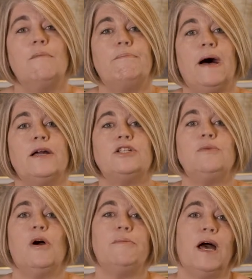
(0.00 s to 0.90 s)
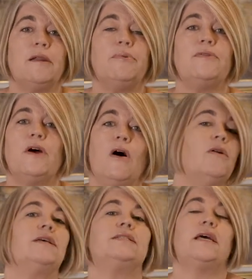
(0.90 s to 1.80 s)
but you won't be able to bring the whole
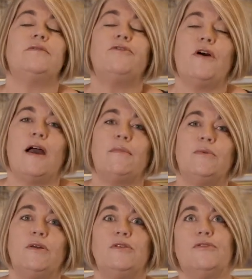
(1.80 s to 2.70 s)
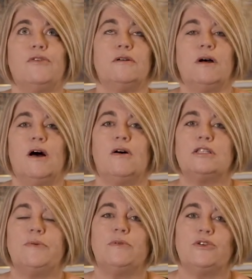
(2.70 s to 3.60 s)
extended family with you for a
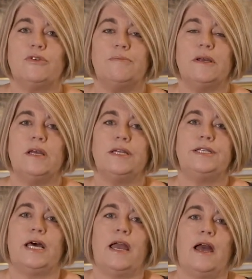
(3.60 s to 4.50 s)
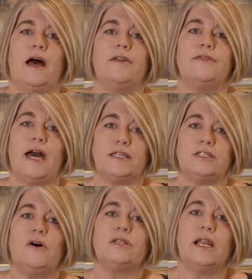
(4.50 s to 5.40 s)
hospital trip day out. That's
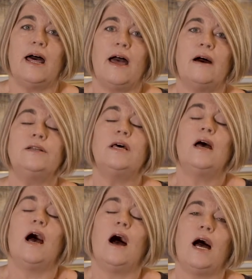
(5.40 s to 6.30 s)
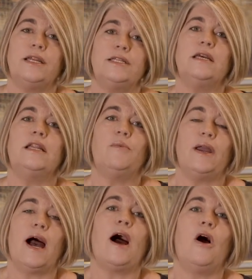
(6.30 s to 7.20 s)
not allowed. Ideally, we
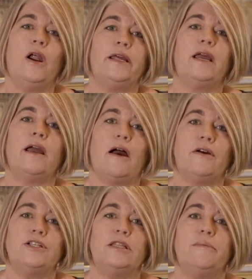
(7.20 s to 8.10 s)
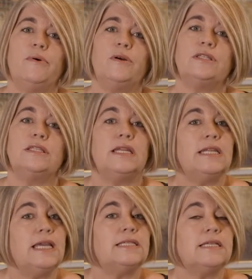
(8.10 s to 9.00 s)
are only encouraging the person that
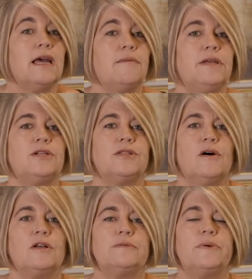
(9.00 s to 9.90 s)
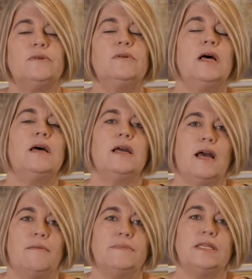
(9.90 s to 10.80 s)
needs to come into the hospital
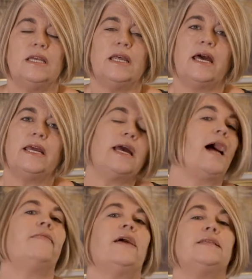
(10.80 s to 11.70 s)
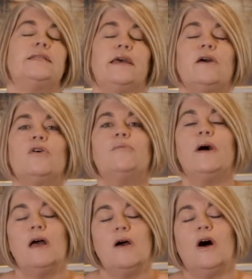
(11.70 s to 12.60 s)
comes in. And again, that's to help
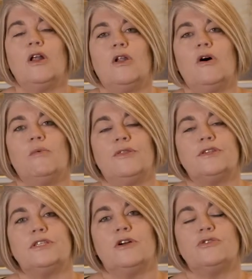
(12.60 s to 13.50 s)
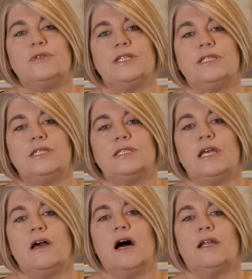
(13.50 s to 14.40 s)
along with the social
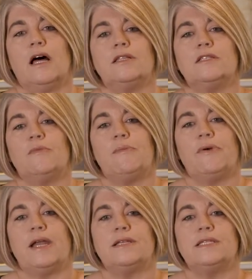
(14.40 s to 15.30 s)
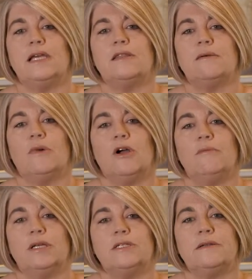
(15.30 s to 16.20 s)
distancing guidelines that we're practicing at the
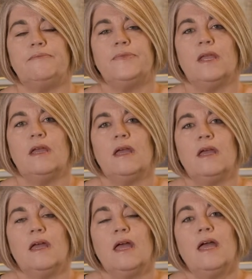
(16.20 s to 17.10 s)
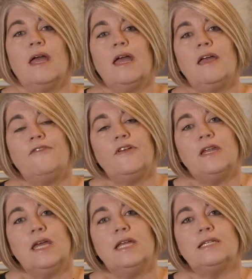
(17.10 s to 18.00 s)
moment. If you
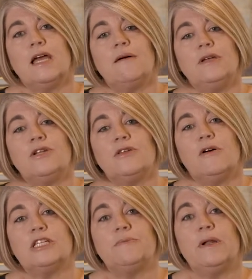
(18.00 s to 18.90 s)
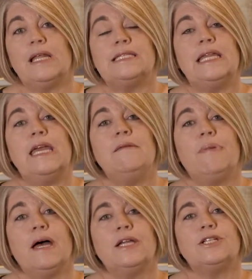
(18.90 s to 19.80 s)
need to come into the hospital as an
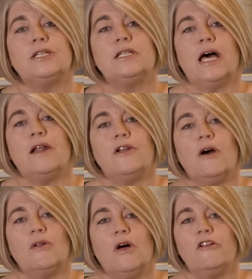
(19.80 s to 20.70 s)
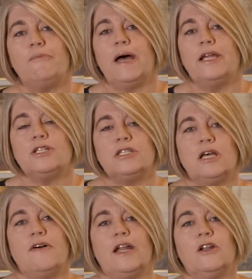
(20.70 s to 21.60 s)
inpatient, and I know a lot of patients,
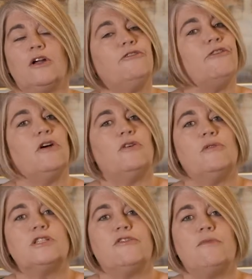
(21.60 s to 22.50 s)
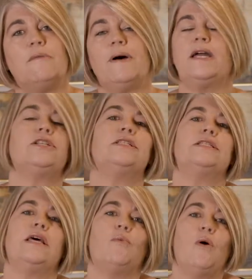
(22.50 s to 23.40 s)
I've had a lot of phone calls from my patients,
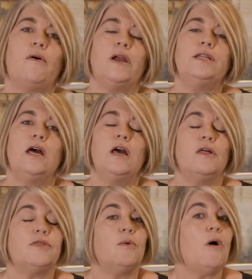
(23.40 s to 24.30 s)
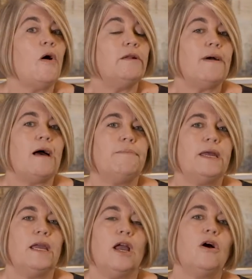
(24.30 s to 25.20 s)
they're worried about
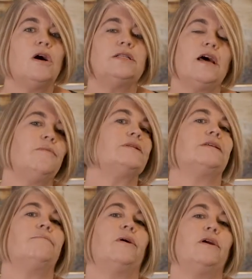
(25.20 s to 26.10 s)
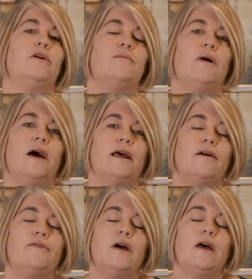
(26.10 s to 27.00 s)
being in contact with somebody who might
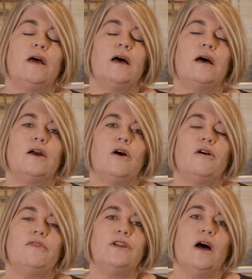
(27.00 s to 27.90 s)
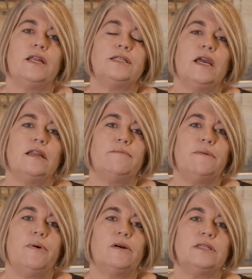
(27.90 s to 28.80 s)
have COVID-19 and be
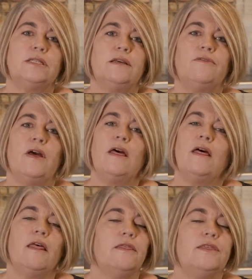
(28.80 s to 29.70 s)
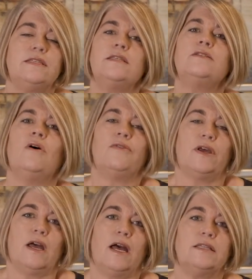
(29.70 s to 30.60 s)
positive. This is not the
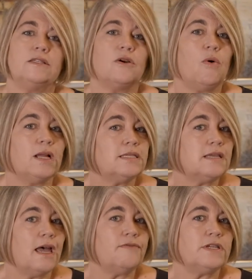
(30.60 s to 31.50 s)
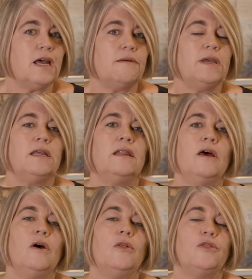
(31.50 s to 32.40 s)
case. It's quite safe to come in.
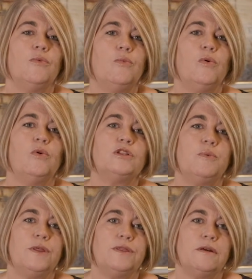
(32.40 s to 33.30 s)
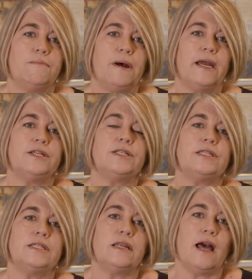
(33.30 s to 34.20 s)
The wards with the
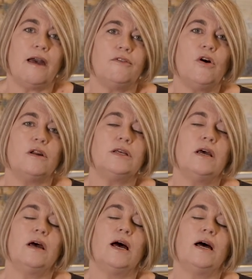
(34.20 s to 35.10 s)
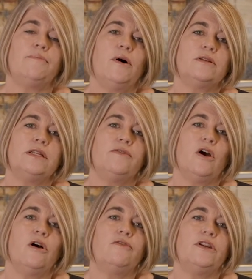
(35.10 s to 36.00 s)
patients that have got positive
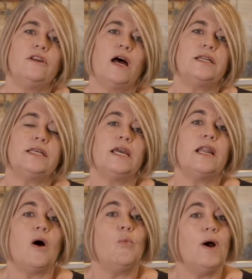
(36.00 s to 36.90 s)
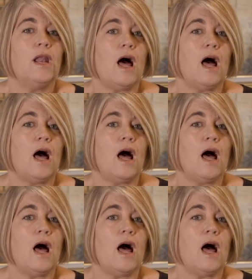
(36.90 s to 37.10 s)
COVID-19 are well